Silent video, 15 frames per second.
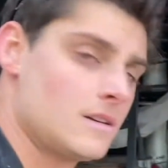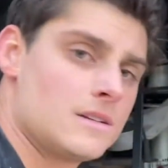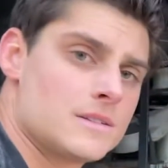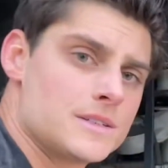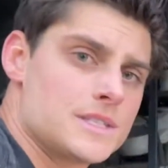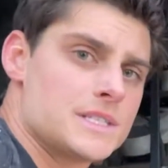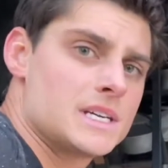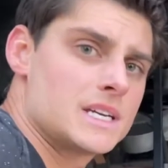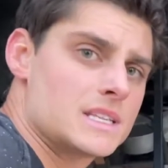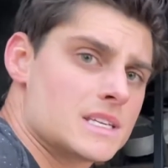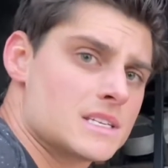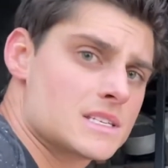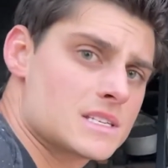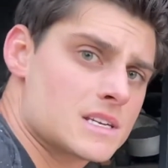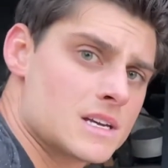take
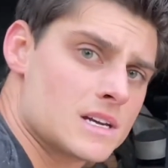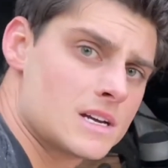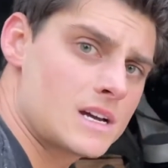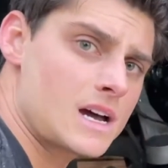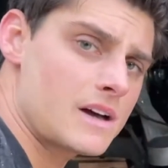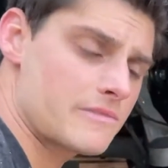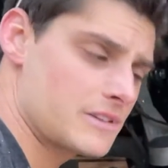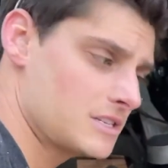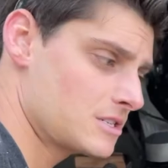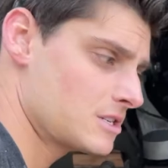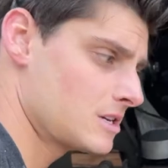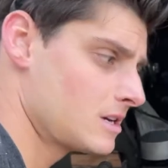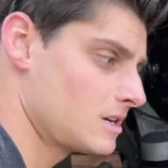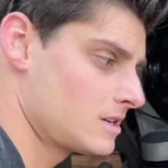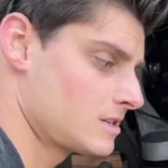this half inch
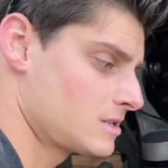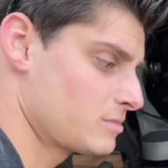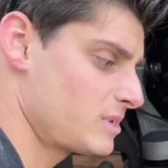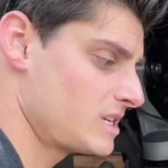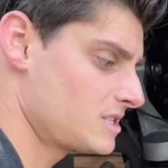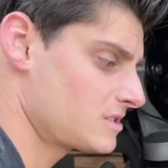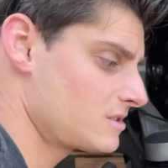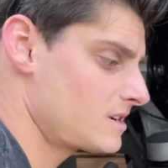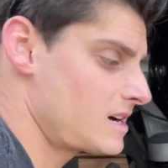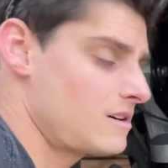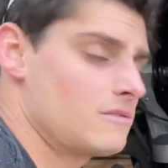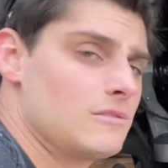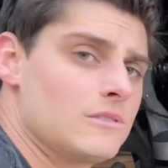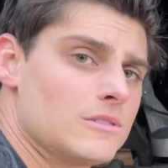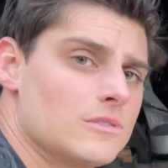spacer out
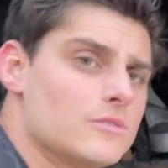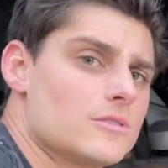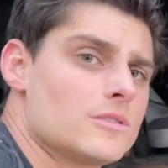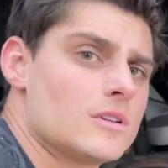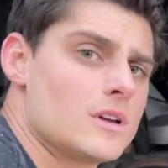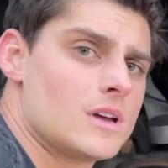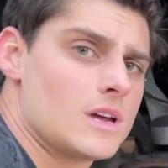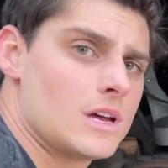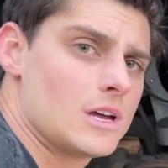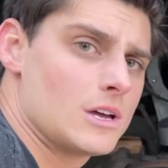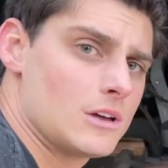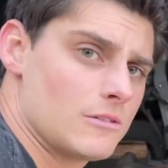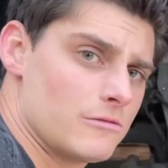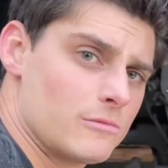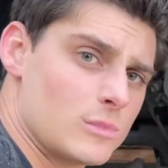
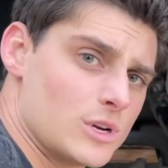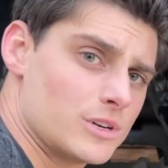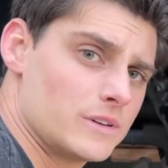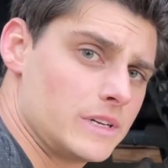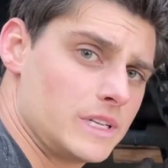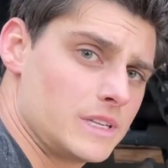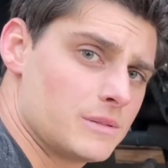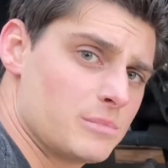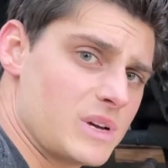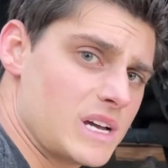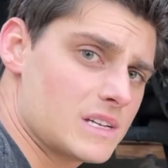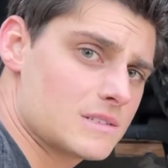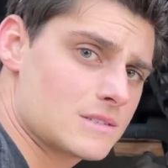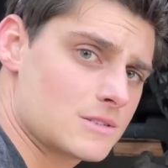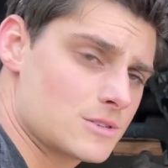from underneath the
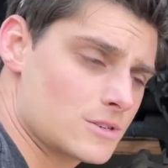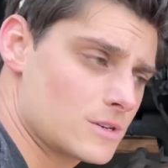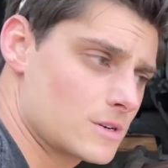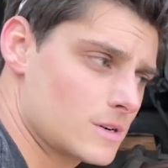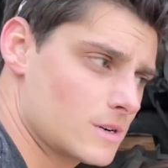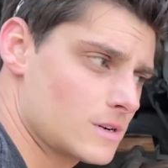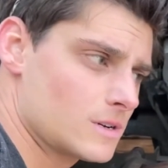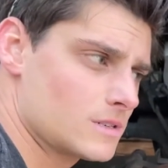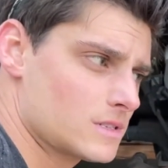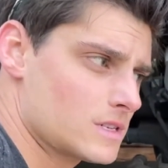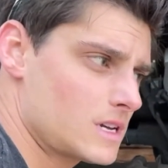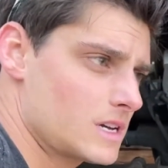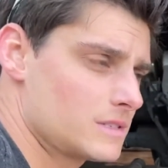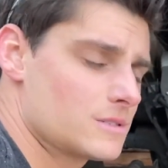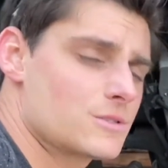passenger
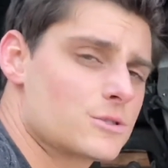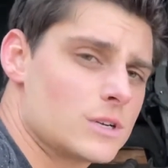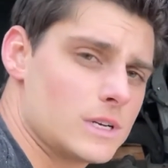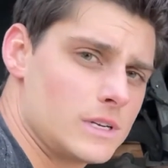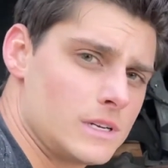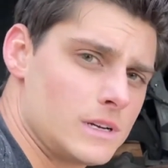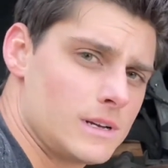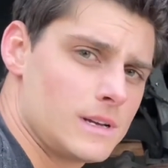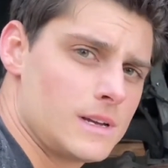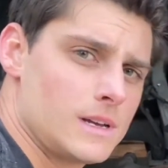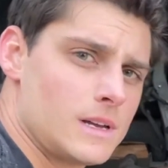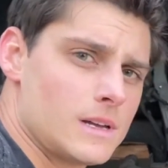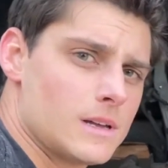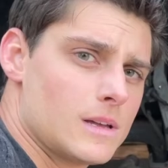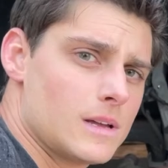side strut.
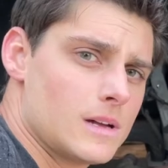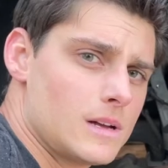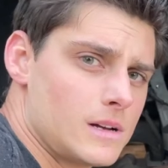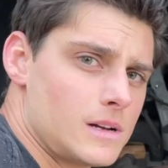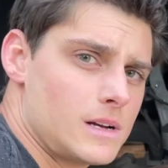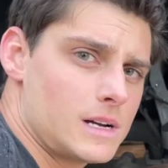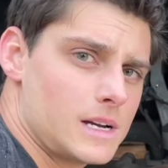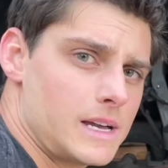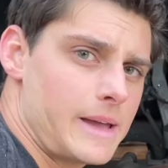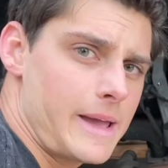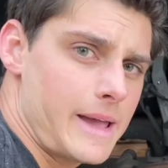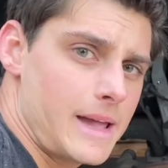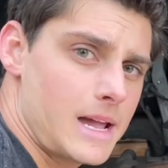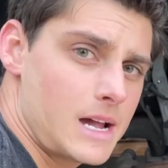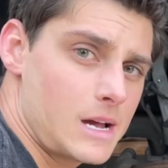I
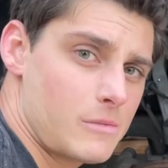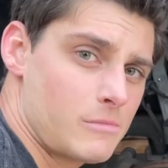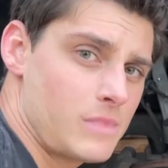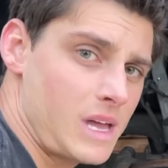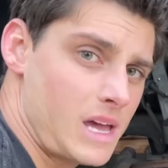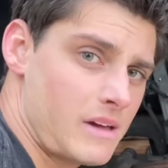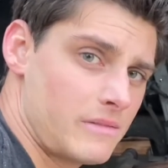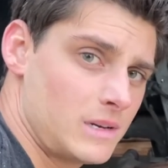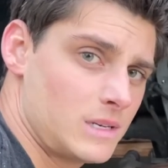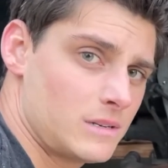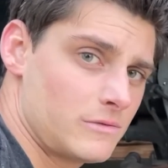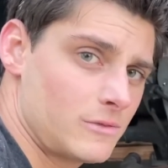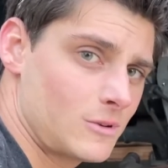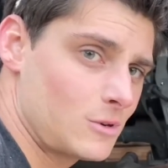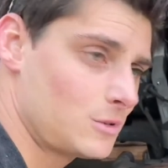am having
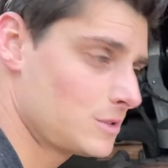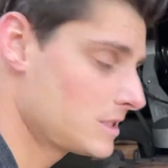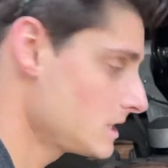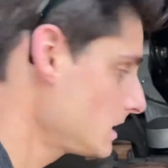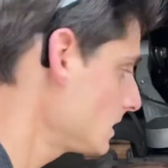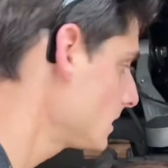difficulty